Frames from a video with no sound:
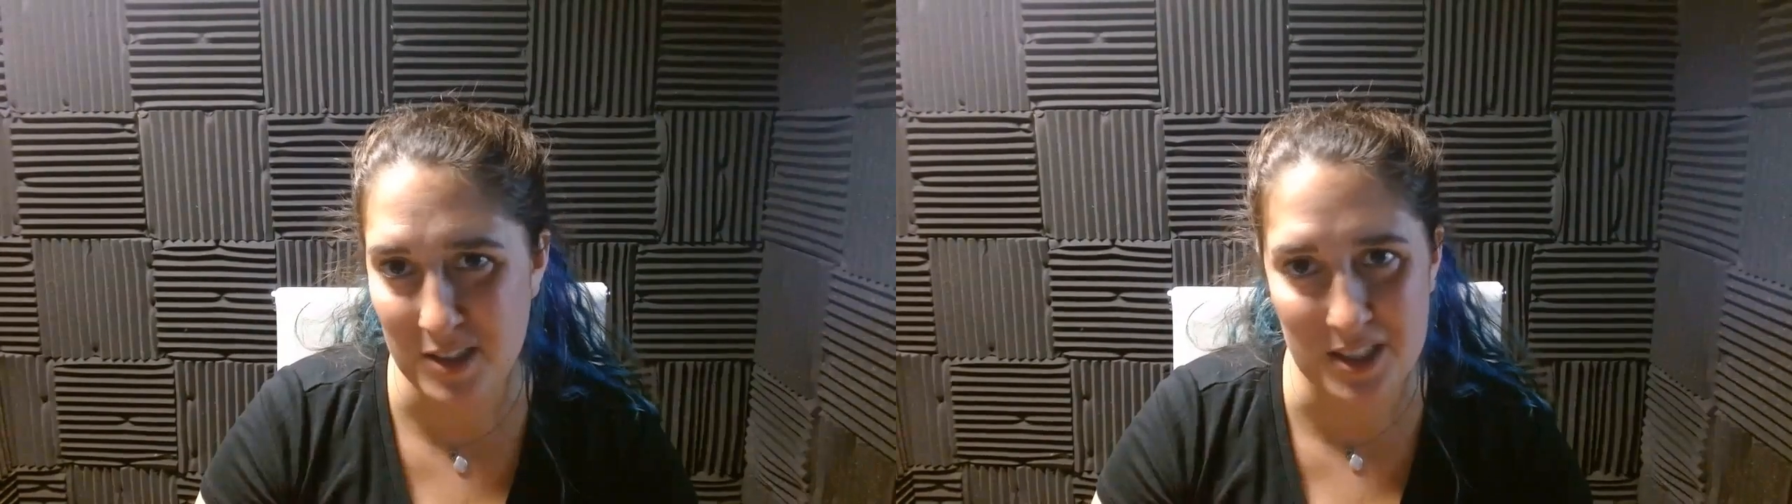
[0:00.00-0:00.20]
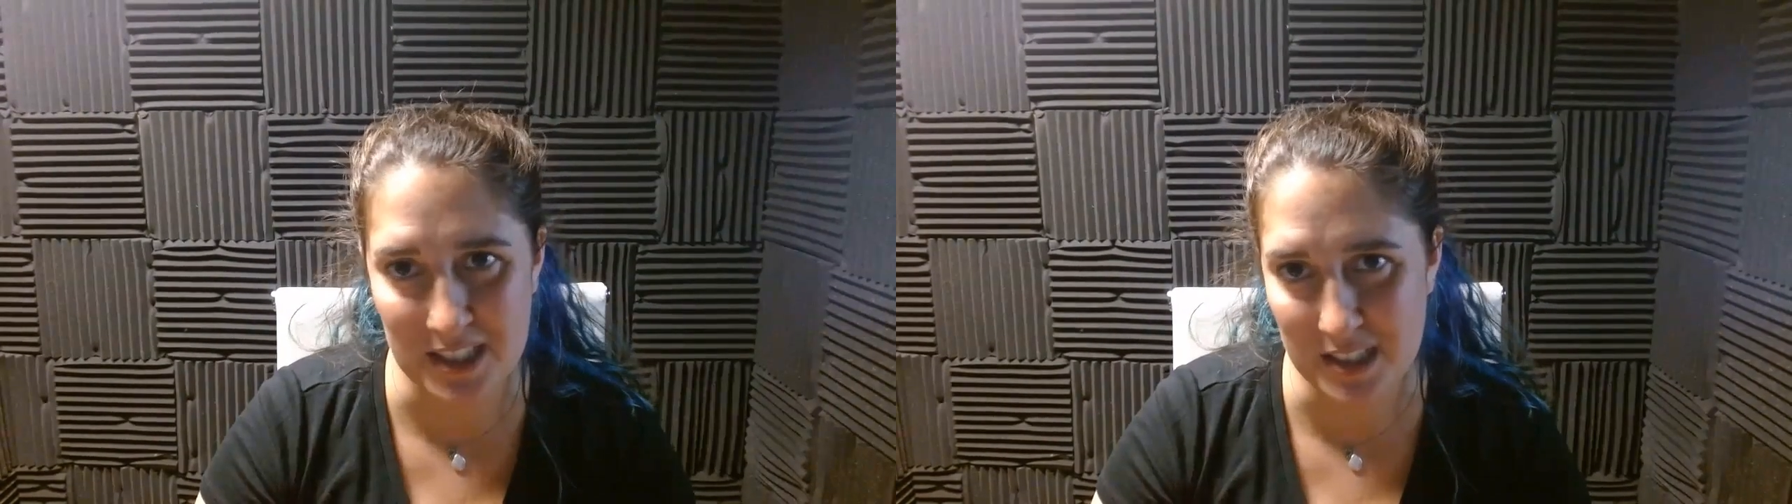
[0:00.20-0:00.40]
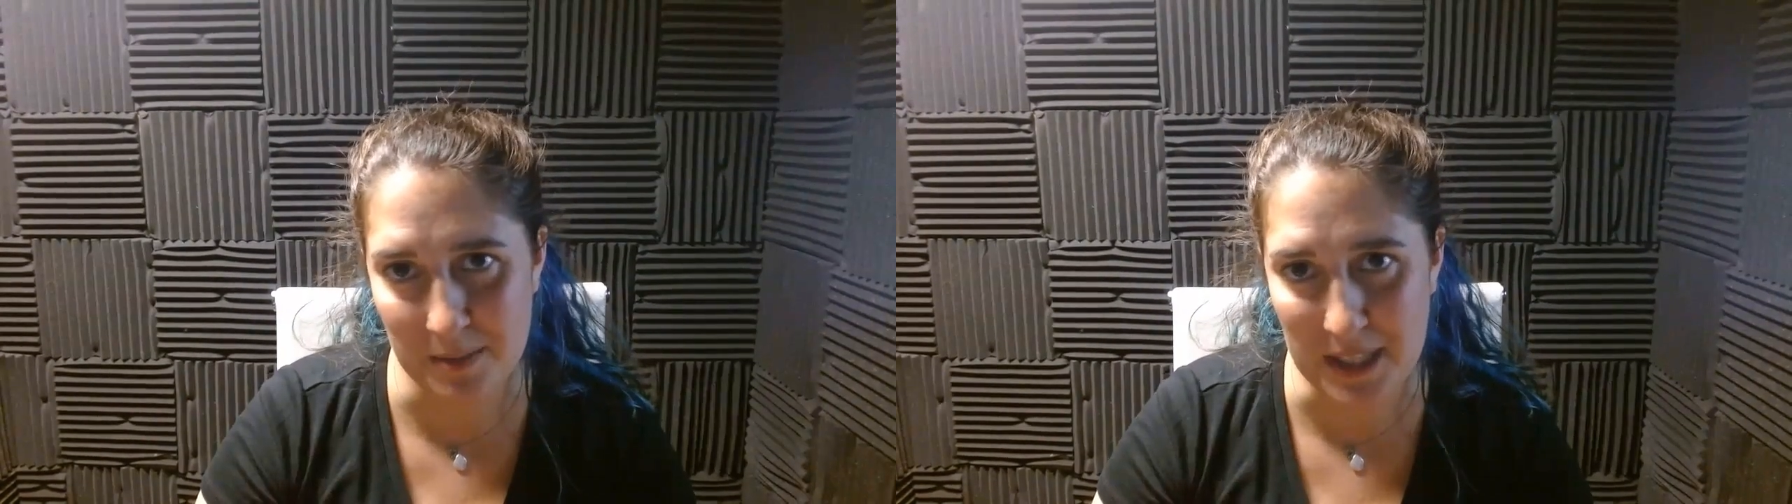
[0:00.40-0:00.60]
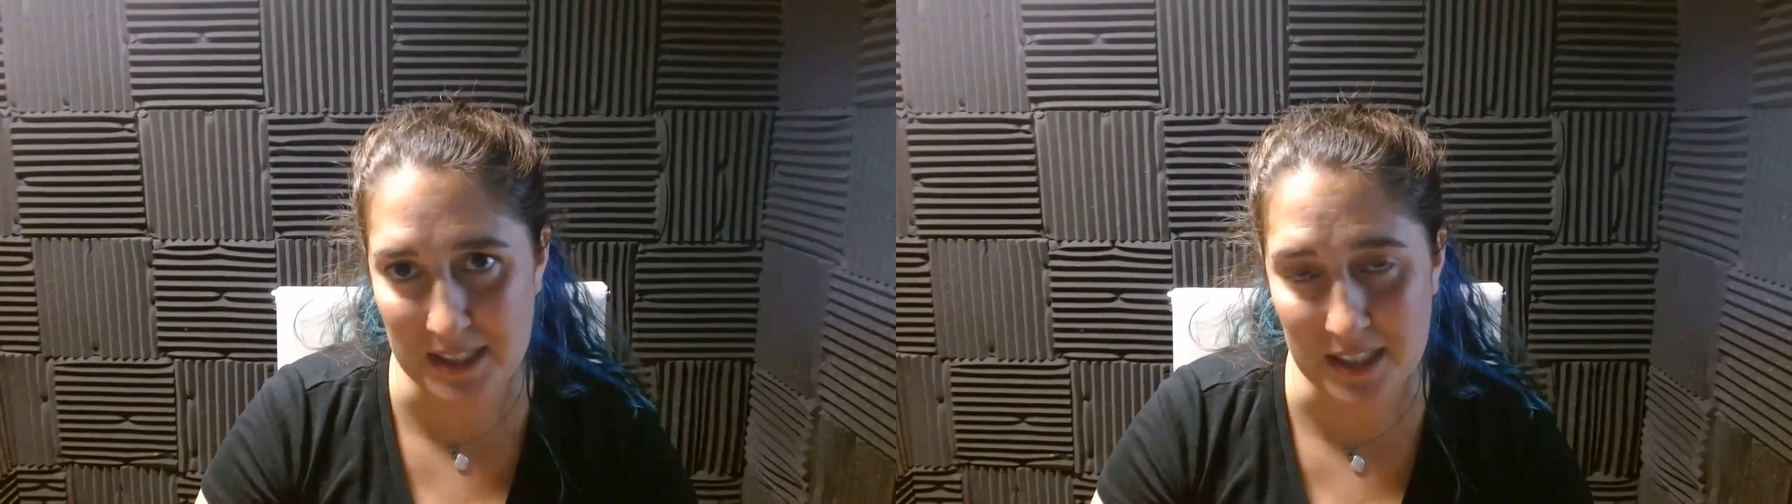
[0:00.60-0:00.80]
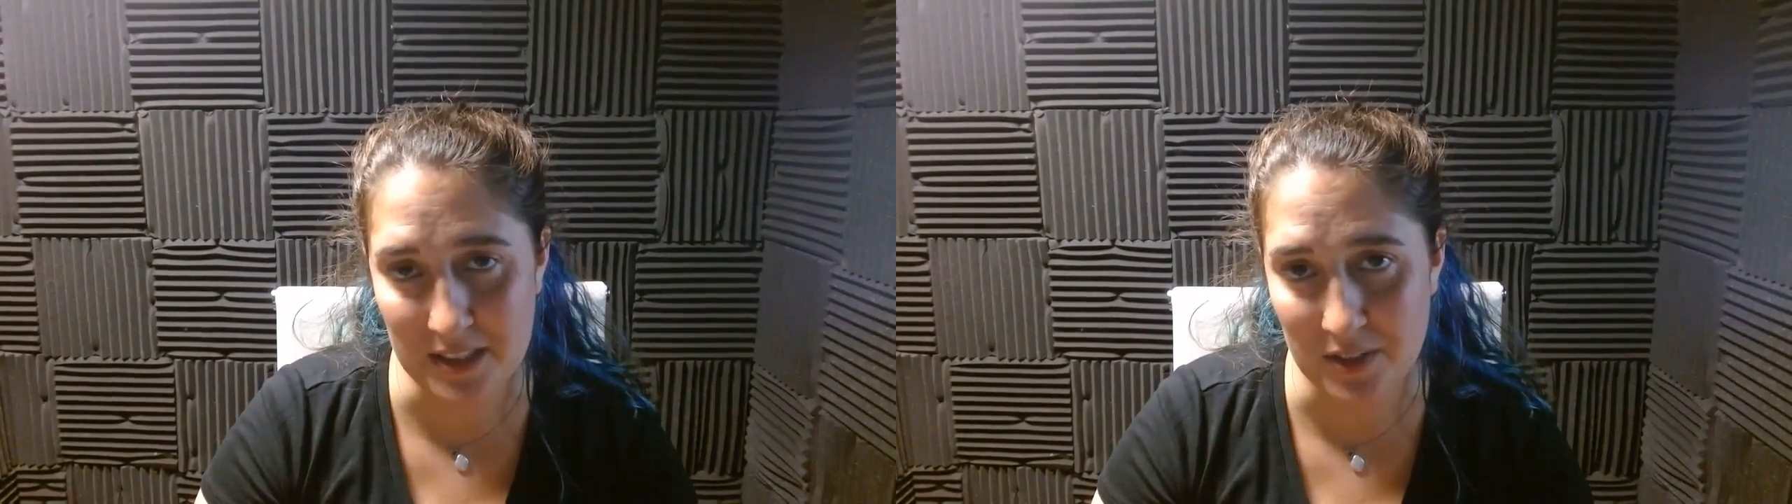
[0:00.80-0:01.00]
doesn't
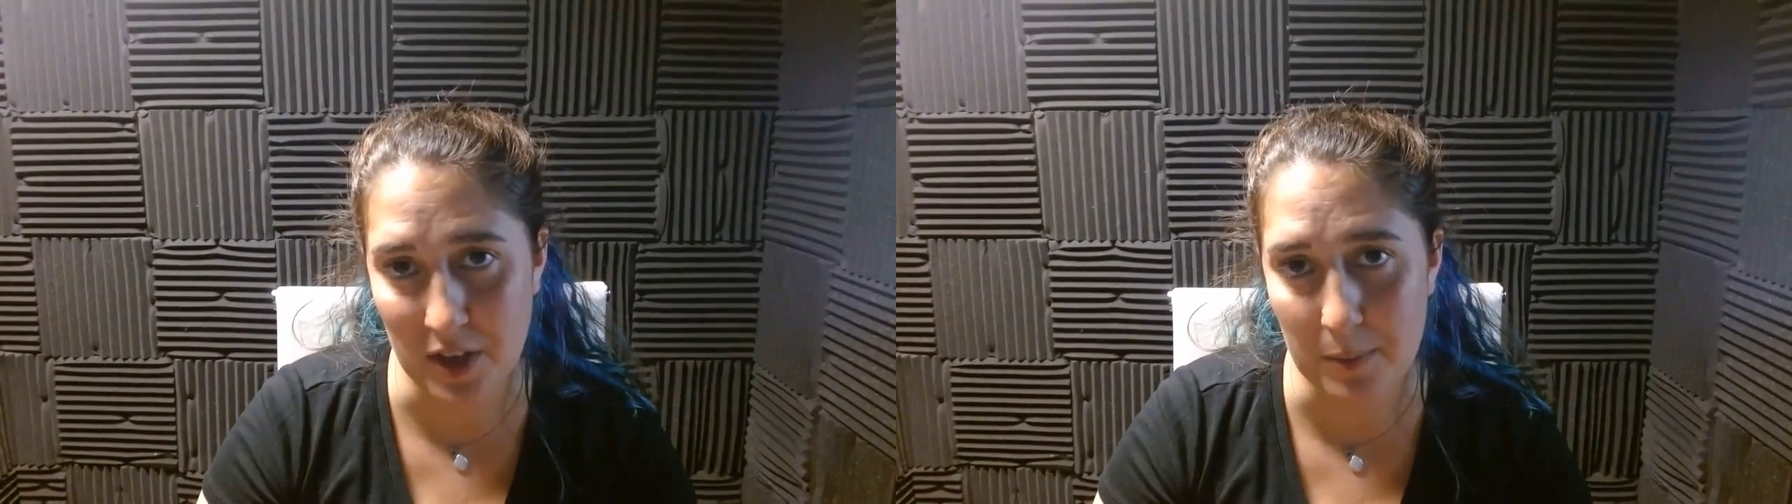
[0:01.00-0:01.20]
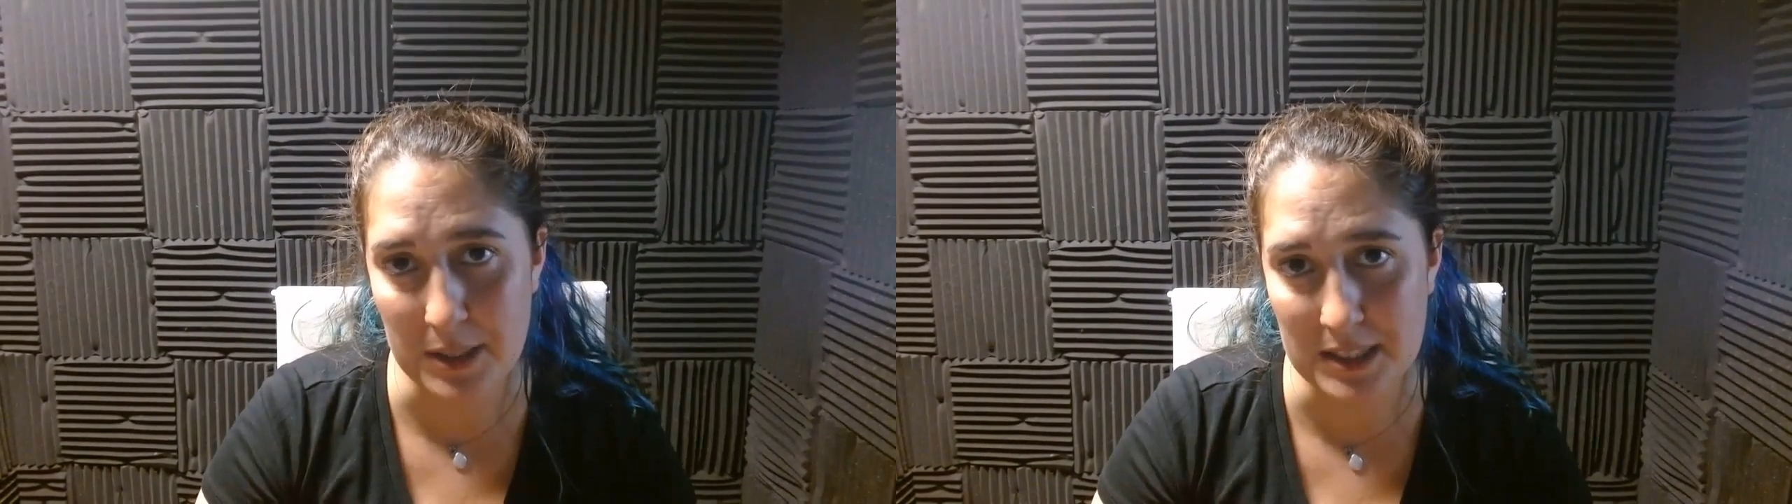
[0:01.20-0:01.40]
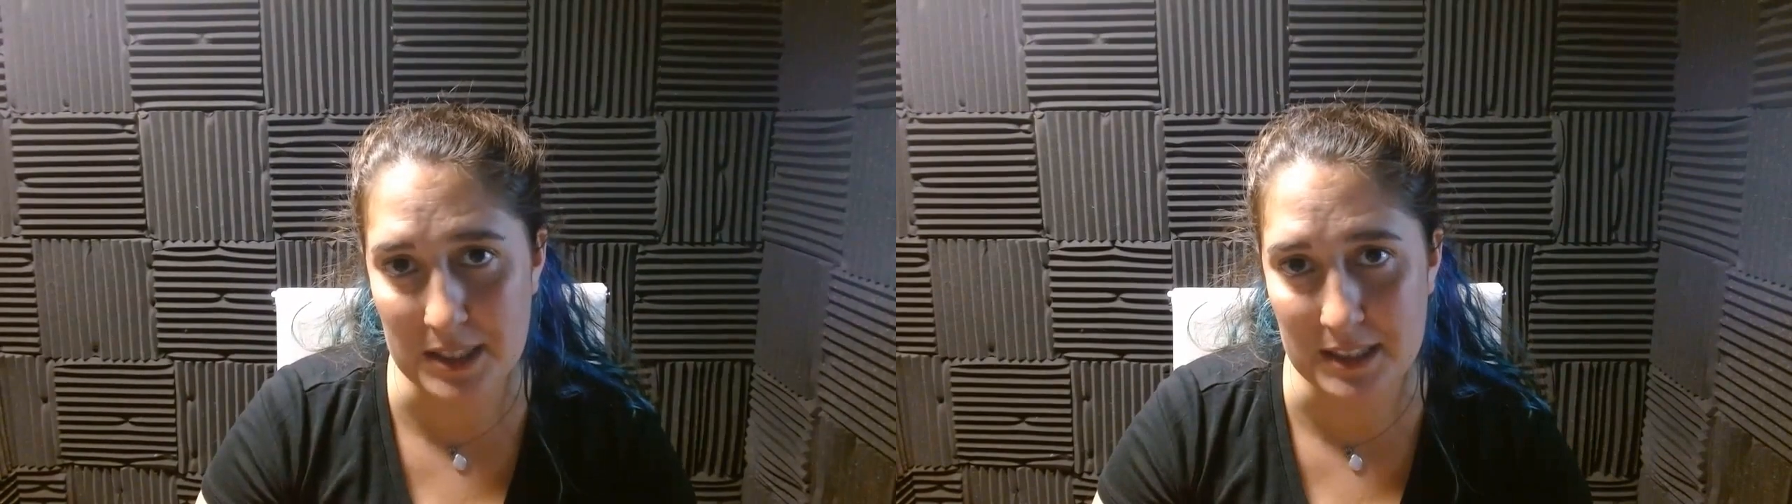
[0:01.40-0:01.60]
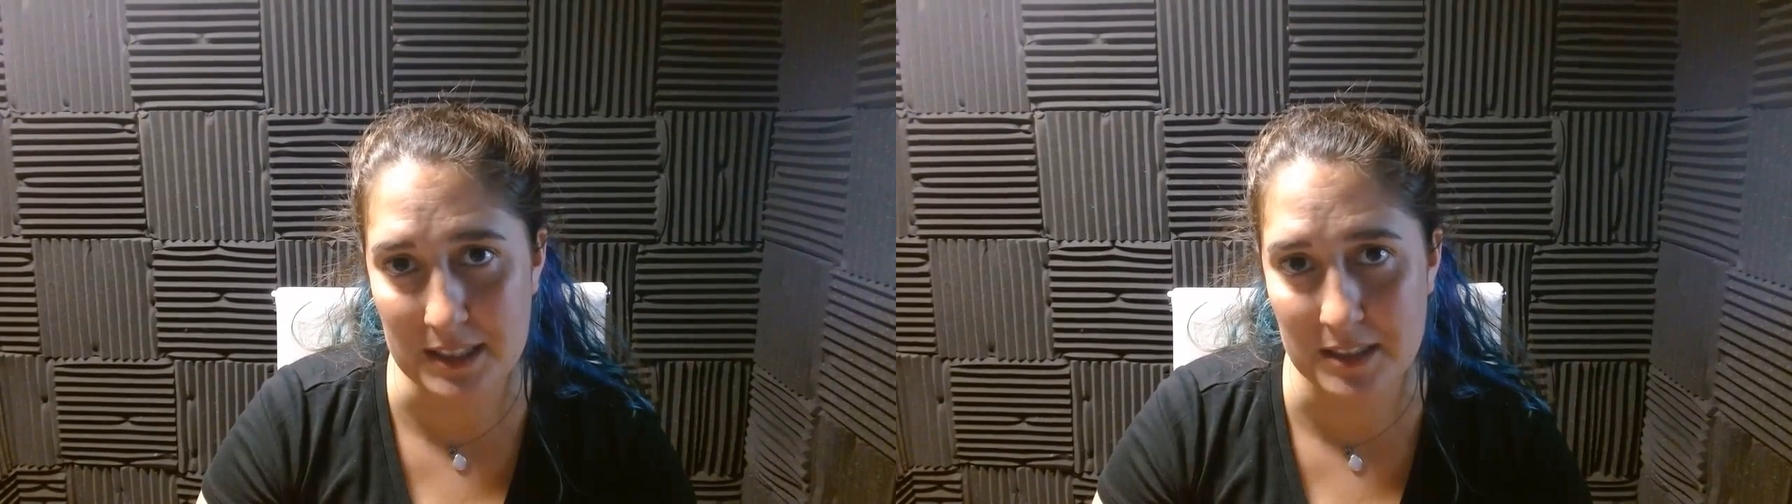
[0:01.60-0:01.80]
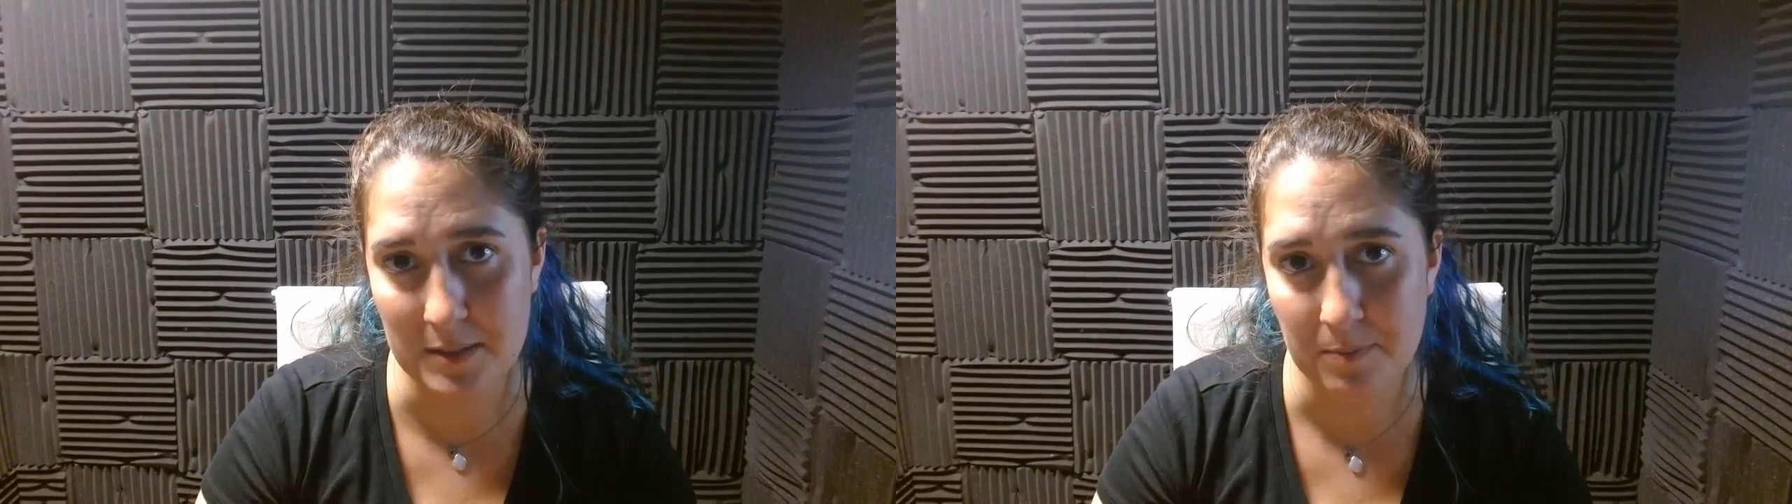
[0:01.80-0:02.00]
make sense for our
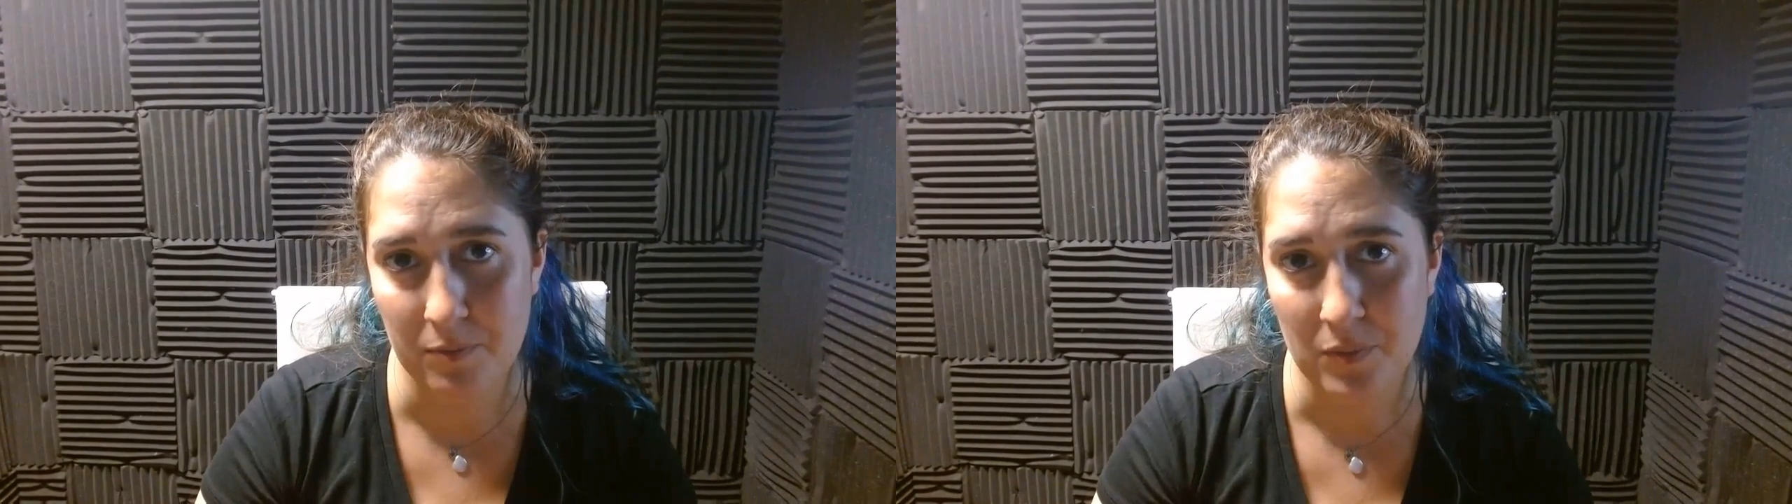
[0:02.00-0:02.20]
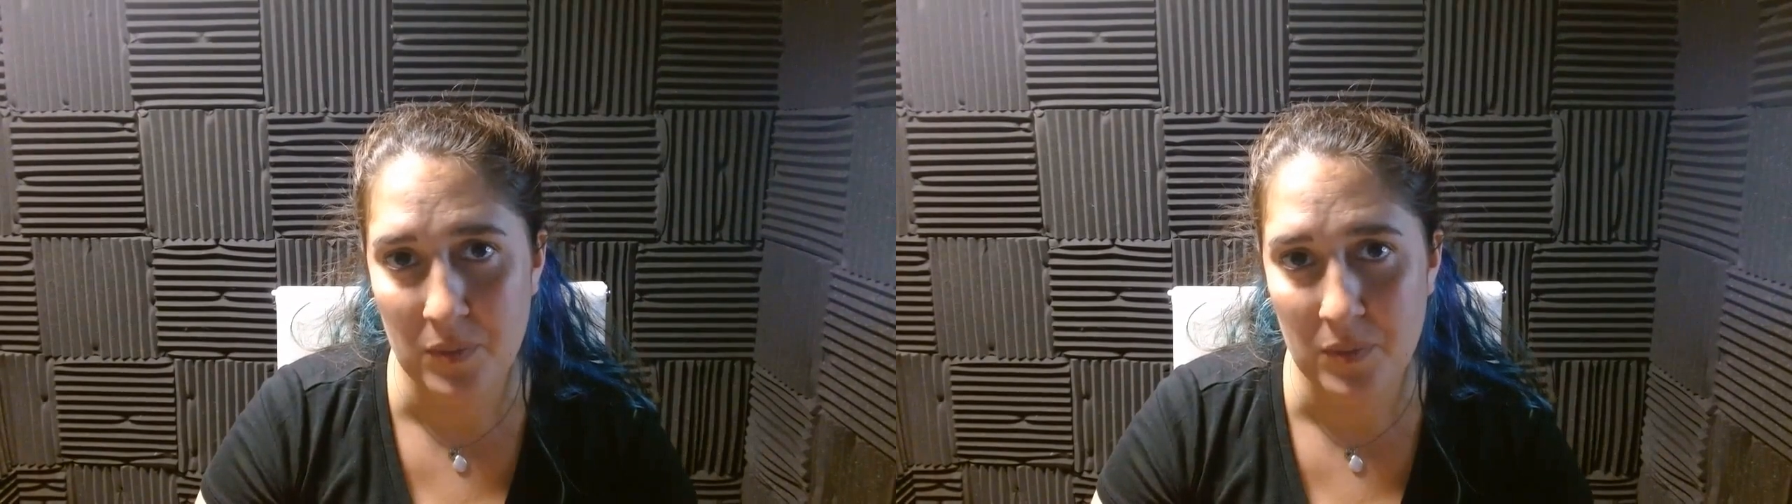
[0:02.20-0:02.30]
businesses.